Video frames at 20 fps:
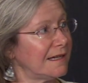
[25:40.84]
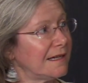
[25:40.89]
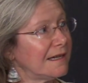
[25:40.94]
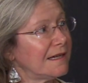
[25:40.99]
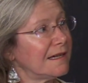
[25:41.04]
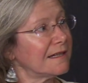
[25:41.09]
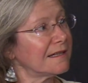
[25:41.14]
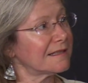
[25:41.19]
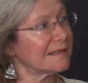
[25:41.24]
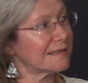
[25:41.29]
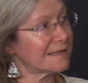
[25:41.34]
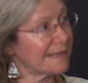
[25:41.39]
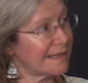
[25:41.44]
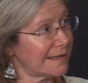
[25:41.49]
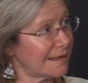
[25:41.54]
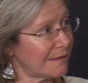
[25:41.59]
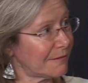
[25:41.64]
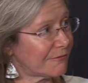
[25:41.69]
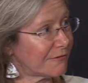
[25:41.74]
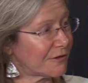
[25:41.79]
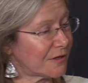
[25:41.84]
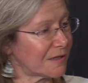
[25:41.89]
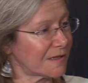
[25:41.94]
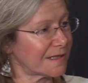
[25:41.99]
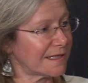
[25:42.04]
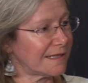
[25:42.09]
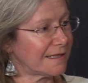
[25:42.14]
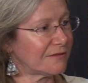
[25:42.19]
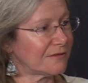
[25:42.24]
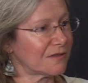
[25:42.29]
to stand up for
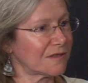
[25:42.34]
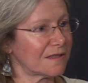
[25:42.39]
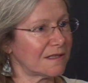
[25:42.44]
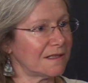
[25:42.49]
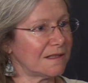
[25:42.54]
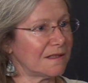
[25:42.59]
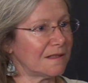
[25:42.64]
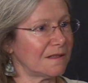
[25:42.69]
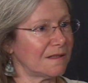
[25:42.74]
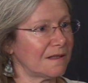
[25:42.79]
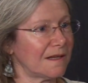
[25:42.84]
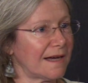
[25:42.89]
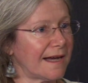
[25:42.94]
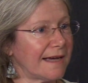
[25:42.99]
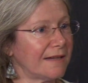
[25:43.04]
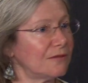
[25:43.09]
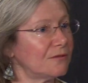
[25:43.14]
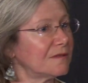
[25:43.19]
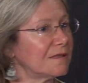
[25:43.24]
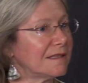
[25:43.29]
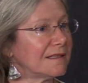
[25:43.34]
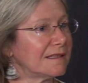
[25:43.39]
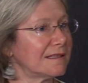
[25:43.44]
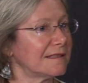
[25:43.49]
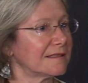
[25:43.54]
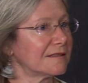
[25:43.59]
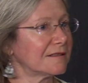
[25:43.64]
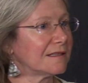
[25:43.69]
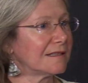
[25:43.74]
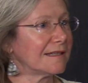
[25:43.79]
ourselves, I don't think
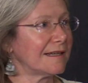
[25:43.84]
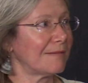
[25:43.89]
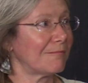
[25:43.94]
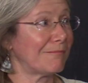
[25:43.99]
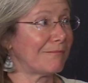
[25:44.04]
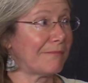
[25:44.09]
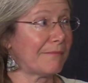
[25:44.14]
things are going to get